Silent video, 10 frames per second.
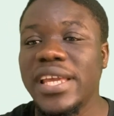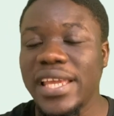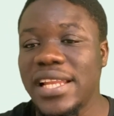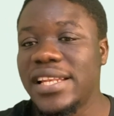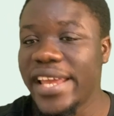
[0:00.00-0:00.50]

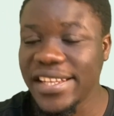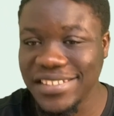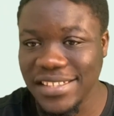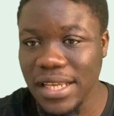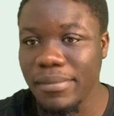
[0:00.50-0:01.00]
in the
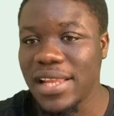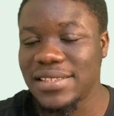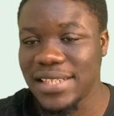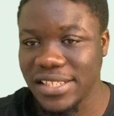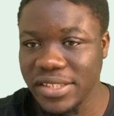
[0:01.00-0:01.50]
HTML
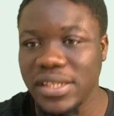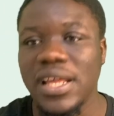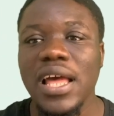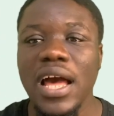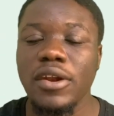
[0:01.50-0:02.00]
section
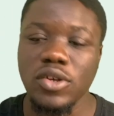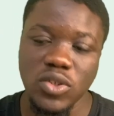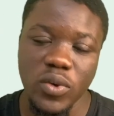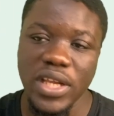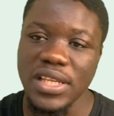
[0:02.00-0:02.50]
and
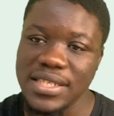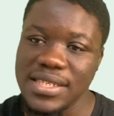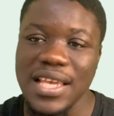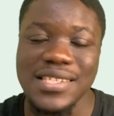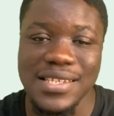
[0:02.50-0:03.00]
also in the
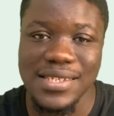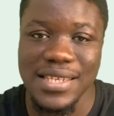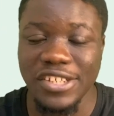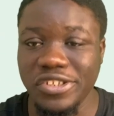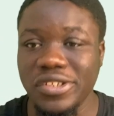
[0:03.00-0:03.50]
CSS
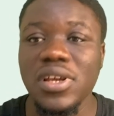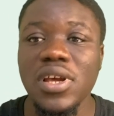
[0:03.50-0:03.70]
section.